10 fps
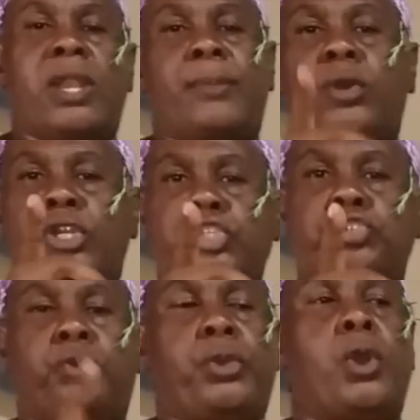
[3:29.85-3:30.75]
I'm going to
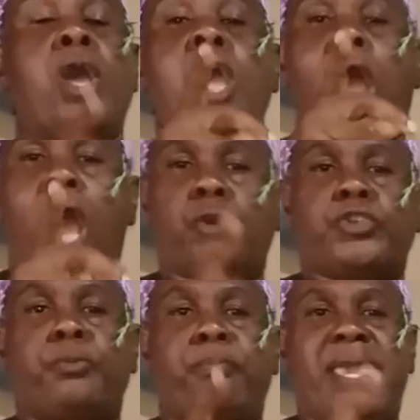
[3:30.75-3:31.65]
show you how
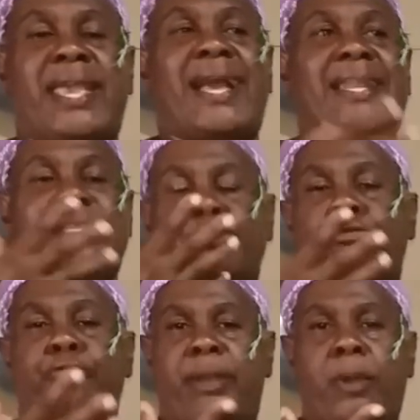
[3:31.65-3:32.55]
to make a little
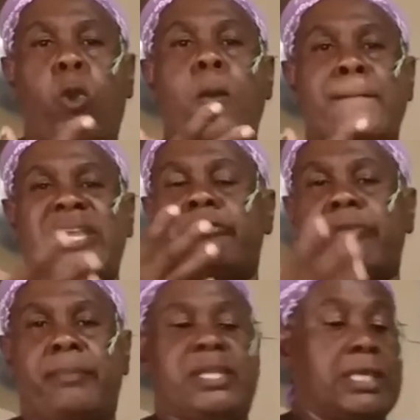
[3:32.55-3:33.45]
homemade
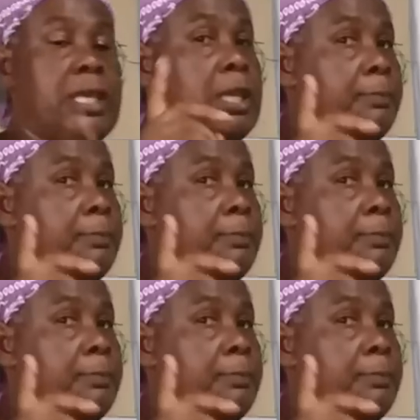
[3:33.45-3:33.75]
remedy.